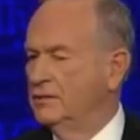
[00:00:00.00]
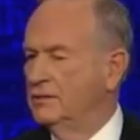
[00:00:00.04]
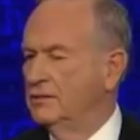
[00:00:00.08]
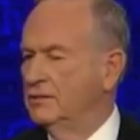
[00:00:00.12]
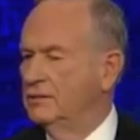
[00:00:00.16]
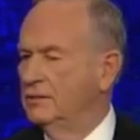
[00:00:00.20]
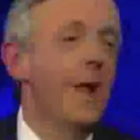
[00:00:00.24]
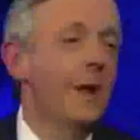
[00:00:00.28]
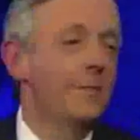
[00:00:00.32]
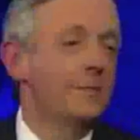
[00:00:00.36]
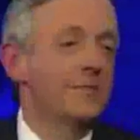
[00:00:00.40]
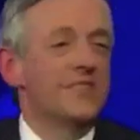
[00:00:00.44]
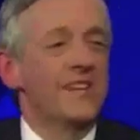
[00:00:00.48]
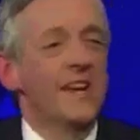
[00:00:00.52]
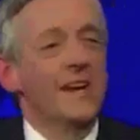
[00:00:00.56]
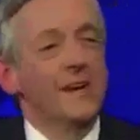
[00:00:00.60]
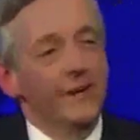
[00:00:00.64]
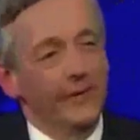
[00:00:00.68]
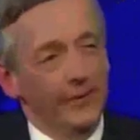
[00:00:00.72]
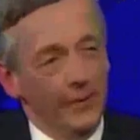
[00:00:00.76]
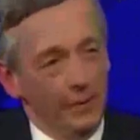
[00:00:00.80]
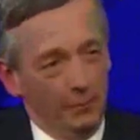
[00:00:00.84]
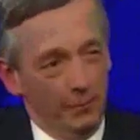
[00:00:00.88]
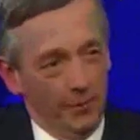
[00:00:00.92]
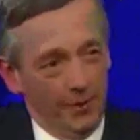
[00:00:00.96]
What I'm saying
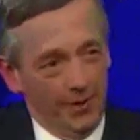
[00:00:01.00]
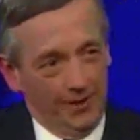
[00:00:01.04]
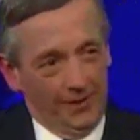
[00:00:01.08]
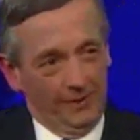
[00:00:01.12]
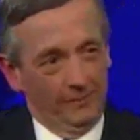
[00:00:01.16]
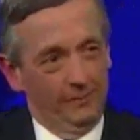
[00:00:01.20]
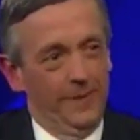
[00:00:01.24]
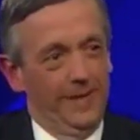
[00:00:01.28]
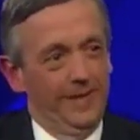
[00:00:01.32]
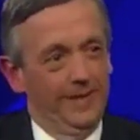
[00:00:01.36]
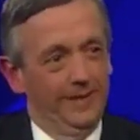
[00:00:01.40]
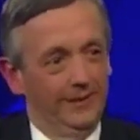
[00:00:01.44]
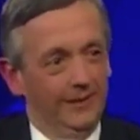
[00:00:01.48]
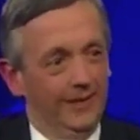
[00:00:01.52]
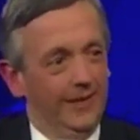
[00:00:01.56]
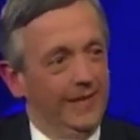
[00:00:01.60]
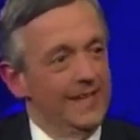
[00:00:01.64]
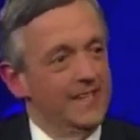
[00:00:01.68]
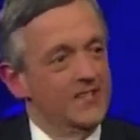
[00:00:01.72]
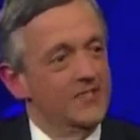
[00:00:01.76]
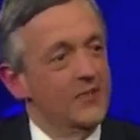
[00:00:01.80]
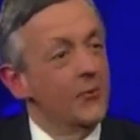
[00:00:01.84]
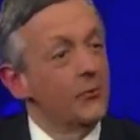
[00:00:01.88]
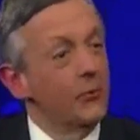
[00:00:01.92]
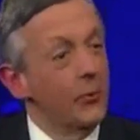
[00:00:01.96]
in the book, Bill,
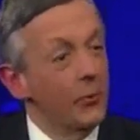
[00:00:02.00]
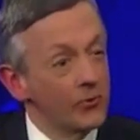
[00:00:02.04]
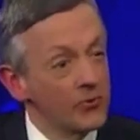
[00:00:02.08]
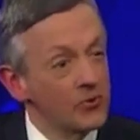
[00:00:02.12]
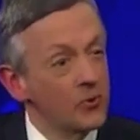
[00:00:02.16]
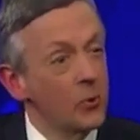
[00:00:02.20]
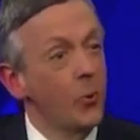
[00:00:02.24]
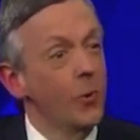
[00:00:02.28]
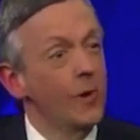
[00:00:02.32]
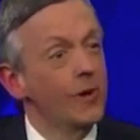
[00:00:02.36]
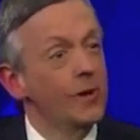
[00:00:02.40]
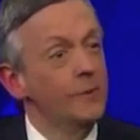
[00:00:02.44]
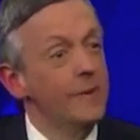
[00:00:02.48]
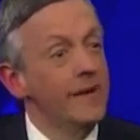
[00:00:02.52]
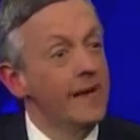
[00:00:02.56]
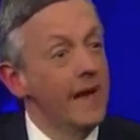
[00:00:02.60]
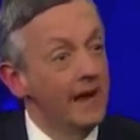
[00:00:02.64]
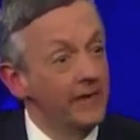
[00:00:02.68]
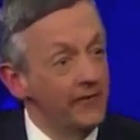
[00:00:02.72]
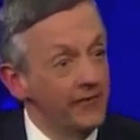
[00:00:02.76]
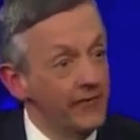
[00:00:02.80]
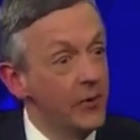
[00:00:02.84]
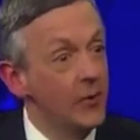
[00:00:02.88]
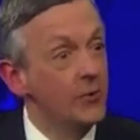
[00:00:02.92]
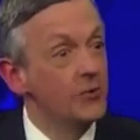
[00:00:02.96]
is that there's going to be
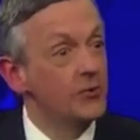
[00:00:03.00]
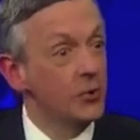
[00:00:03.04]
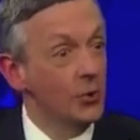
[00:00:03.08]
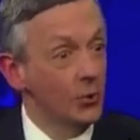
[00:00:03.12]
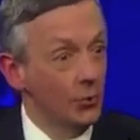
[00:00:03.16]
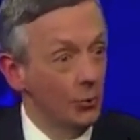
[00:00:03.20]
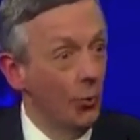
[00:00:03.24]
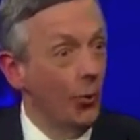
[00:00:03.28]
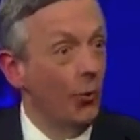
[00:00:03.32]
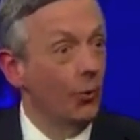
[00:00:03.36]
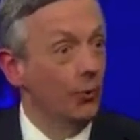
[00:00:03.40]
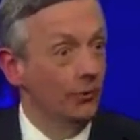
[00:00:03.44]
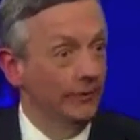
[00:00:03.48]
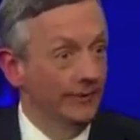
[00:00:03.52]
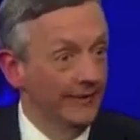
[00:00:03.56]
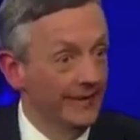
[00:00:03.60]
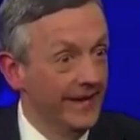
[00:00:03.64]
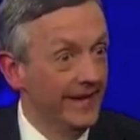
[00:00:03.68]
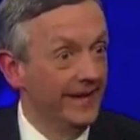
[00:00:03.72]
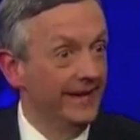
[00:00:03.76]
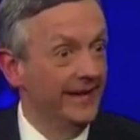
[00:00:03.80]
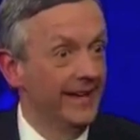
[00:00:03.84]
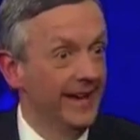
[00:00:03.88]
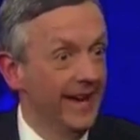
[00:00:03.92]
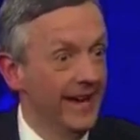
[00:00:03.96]
a future world
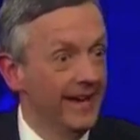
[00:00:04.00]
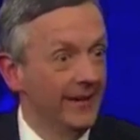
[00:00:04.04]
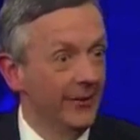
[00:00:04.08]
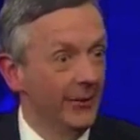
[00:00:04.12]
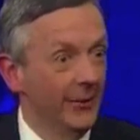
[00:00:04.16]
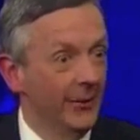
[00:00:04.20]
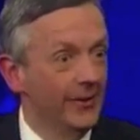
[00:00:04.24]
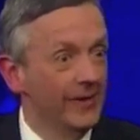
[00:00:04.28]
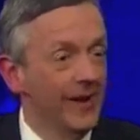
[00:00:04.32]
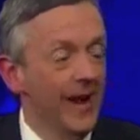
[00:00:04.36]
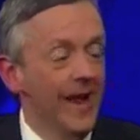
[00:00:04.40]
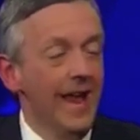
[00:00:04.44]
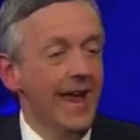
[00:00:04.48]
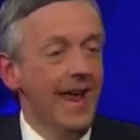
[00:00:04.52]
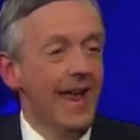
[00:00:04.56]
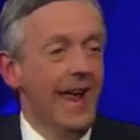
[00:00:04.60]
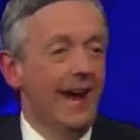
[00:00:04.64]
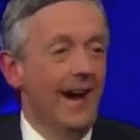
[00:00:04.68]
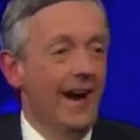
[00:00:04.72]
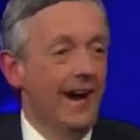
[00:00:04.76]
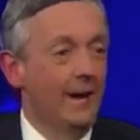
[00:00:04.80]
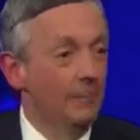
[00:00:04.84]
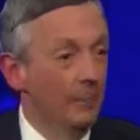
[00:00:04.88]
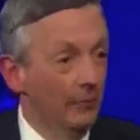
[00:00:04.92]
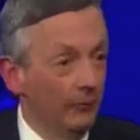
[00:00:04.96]
dictator
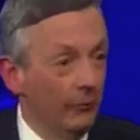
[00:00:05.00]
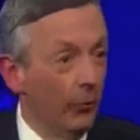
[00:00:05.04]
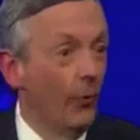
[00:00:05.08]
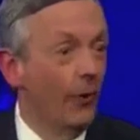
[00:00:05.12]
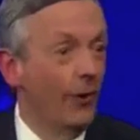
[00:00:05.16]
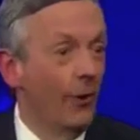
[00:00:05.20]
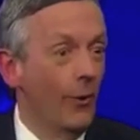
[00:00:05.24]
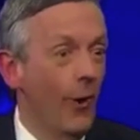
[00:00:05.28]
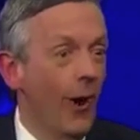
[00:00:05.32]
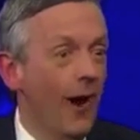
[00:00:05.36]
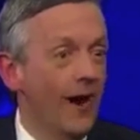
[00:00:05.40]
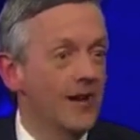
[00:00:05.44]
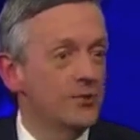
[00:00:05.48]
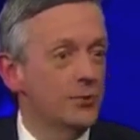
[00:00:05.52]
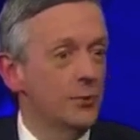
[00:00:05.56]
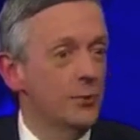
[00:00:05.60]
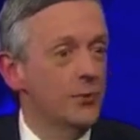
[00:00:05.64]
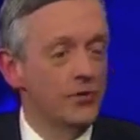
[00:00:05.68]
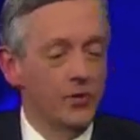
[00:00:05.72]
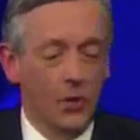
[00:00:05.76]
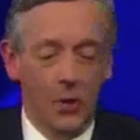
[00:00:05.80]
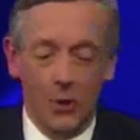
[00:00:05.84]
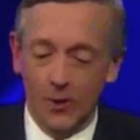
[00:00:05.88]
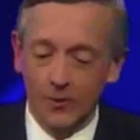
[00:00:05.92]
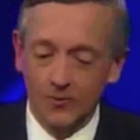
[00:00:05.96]
before Christ
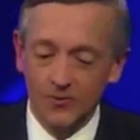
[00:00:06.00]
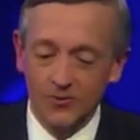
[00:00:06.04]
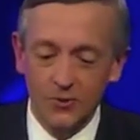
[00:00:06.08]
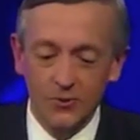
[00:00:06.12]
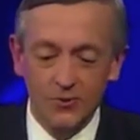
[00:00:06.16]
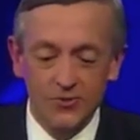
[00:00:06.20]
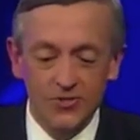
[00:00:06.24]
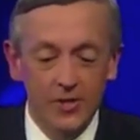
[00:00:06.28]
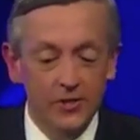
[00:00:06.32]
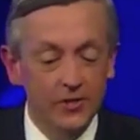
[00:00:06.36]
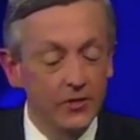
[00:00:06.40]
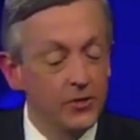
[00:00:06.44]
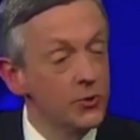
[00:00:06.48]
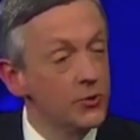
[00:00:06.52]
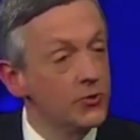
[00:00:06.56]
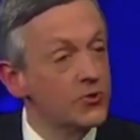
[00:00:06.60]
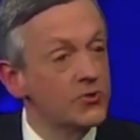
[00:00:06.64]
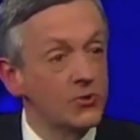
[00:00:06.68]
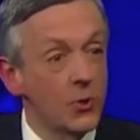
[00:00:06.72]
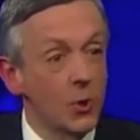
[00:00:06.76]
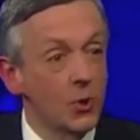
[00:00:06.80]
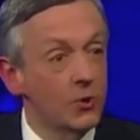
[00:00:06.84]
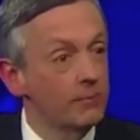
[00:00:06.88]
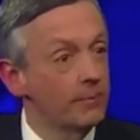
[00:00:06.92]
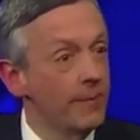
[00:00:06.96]
returns who's going to
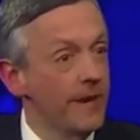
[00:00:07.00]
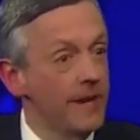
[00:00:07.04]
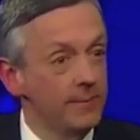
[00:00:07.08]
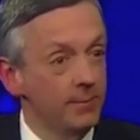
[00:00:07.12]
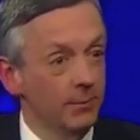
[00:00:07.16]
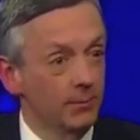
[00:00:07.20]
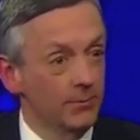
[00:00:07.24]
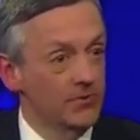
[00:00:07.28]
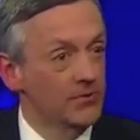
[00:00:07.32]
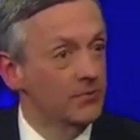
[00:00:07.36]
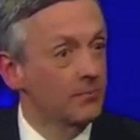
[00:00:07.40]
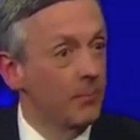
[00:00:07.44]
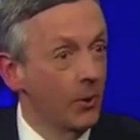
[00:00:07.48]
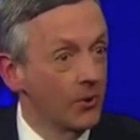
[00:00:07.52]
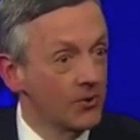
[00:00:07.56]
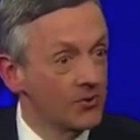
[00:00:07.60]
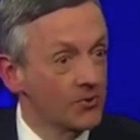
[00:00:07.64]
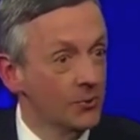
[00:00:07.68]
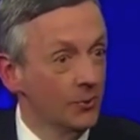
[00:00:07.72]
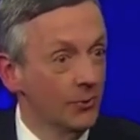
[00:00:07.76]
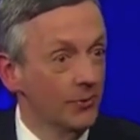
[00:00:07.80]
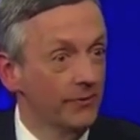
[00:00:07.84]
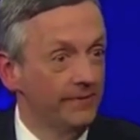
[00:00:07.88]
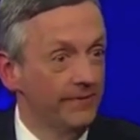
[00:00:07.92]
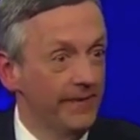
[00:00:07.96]
usurp people's
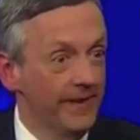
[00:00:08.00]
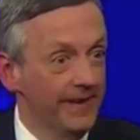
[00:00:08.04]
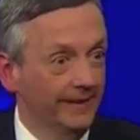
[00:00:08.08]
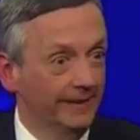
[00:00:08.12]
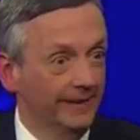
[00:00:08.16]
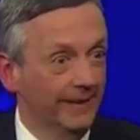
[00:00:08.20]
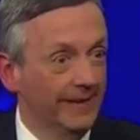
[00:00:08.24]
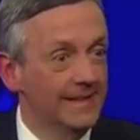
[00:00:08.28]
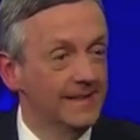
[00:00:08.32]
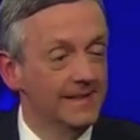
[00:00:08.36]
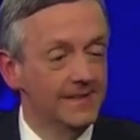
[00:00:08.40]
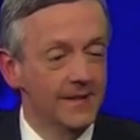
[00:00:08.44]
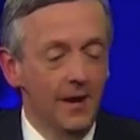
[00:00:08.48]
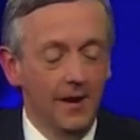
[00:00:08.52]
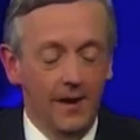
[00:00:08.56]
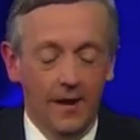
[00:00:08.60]
personal feelings,